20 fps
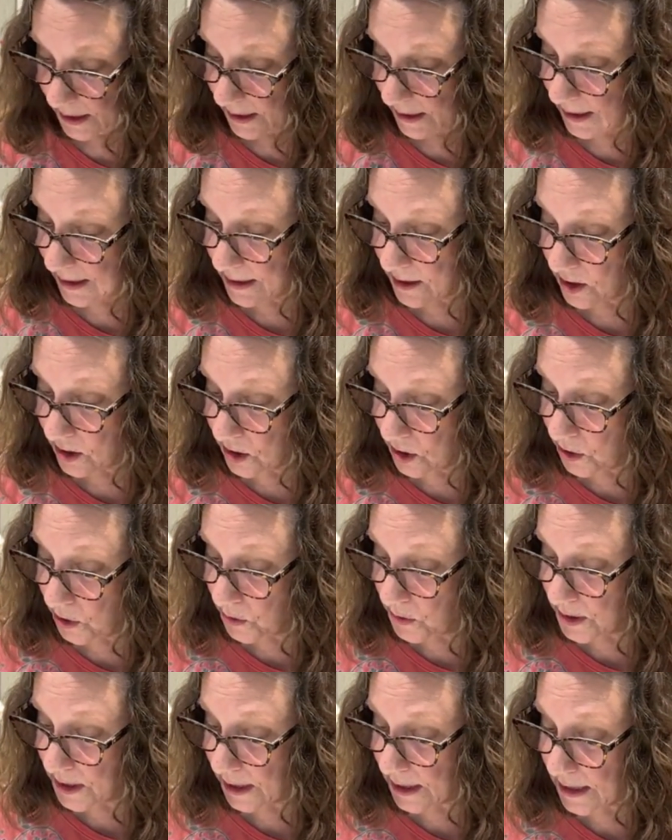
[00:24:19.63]
It's
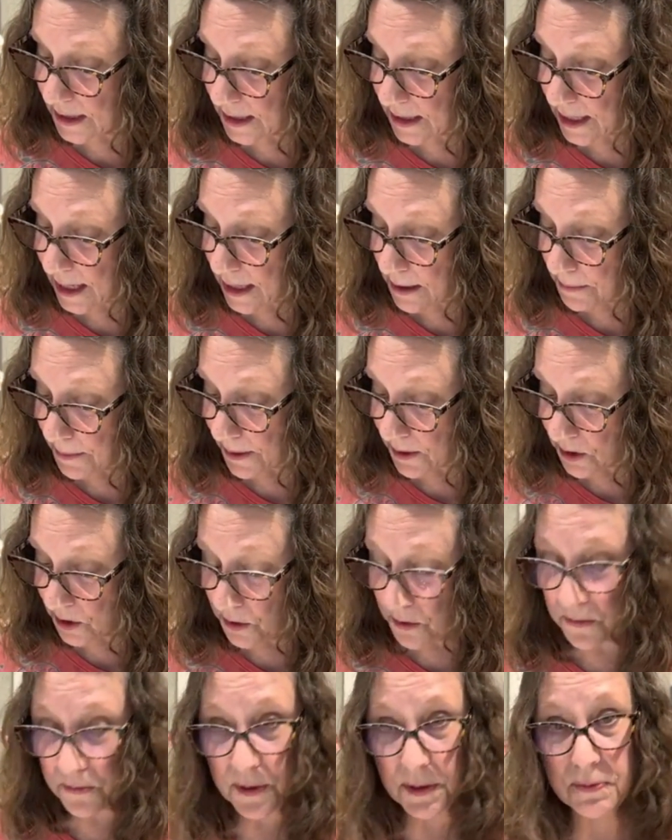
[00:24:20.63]
268 by
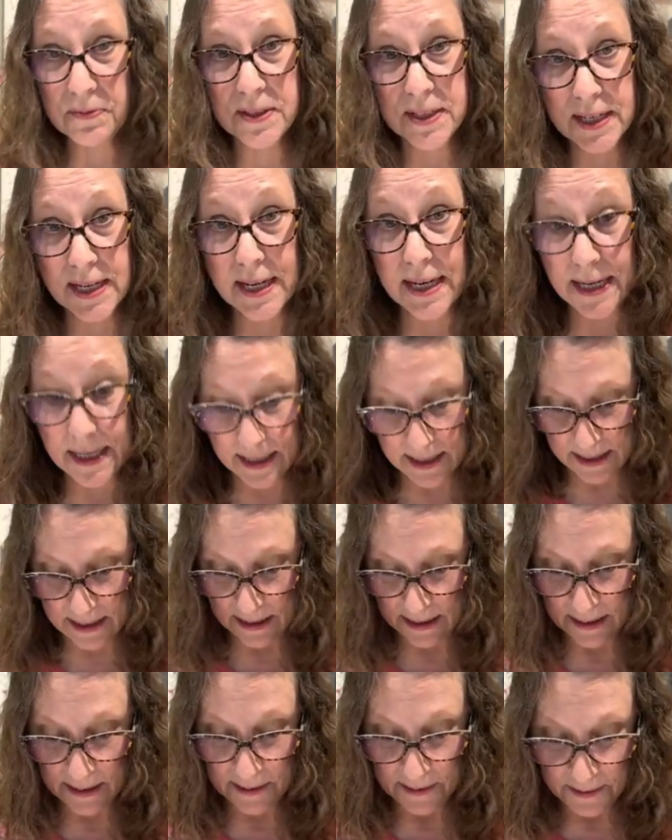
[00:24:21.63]
215.
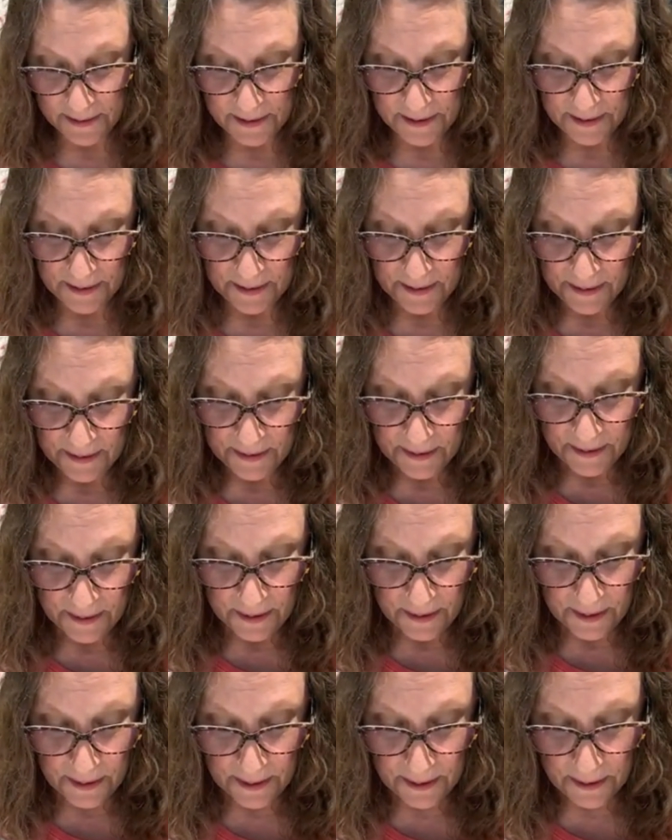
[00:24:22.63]

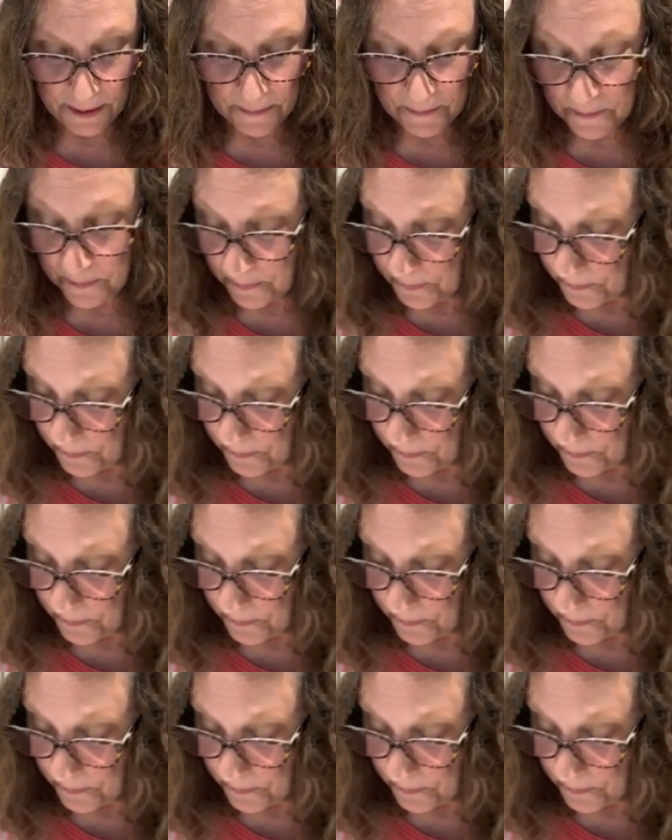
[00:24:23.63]
The